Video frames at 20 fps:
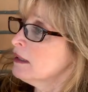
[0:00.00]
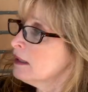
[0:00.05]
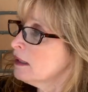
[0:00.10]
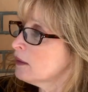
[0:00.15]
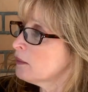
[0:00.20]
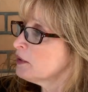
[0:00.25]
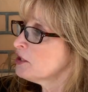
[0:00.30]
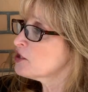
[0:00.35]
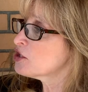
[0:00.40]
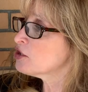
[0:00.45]

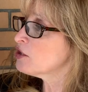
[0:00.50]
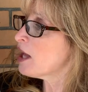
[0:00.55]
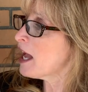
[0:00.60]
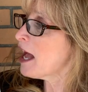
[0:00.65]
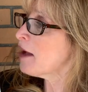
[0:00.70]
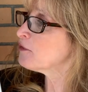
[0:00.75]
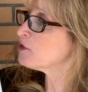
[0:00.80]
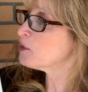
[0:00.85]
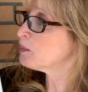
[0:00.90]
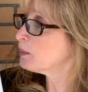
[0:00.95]
We shall
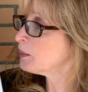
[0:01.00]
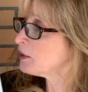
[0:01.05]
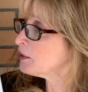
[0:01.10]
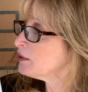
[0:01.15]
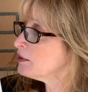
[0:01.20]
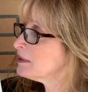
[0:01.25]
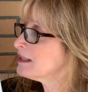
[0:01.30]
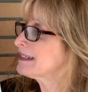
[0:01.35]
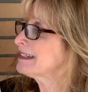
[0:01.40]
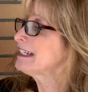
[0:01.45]
have to
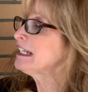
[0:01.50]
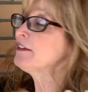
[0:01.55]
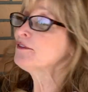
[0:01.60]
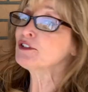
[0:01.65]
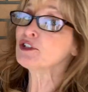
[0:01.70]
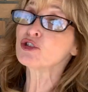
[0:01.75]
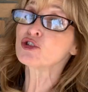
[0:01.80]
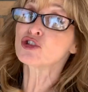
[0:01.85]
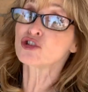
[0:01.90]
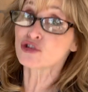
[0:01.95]
build an
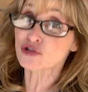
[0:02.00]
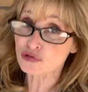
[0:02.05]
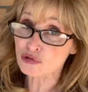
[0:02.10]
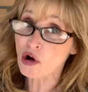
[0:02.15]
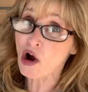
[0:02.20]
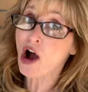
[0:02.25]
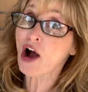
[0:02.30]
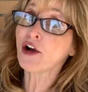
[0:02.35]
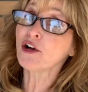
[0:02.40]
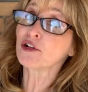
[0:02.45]
even
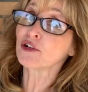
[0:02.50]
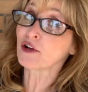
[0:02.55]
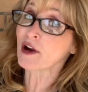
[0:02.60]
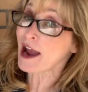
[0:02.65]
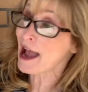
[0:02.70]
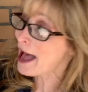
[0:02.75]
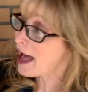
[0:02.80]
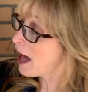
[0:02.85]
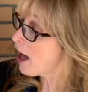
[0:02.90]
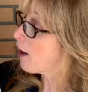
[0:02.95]
stronger
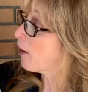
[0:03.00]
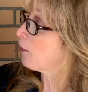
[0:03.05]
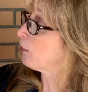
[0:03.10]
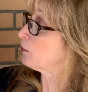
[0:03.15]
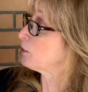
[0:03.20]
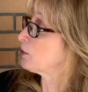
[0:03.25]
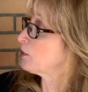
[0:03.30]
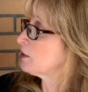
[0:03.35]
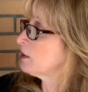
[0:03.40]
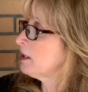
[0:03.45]

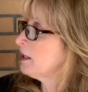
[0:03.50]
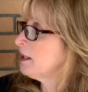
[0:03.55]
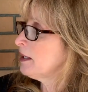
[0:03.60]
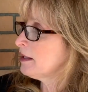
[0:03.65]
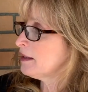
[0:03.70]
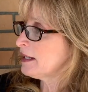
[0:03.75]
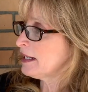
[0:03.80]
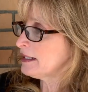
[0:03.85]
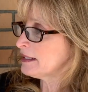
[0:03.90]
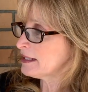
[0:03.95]
house,
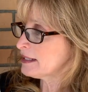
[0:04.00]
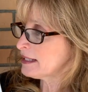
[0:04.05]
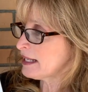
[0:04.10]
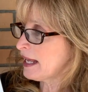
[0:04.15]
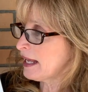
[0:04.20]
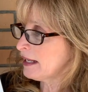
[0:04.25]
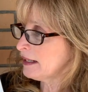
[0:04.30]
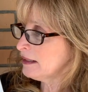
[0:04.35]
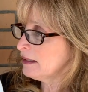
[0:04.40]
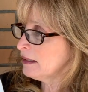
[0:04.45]
they
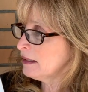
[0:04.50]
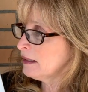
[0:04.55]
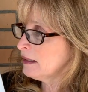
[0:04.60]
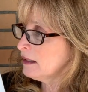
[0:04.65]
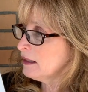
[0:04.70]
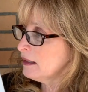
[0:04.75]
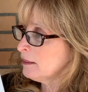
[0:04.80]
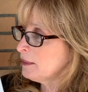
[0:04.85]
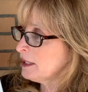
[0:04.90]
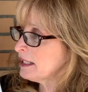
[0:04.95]
said,
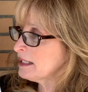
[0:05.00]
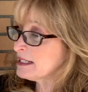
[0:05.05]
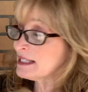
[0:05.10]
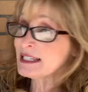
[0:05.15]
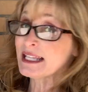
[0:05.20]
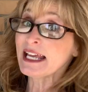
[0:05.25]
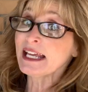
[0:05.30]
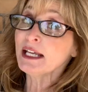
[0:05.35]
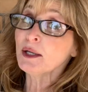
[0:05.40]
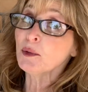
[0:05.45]
because they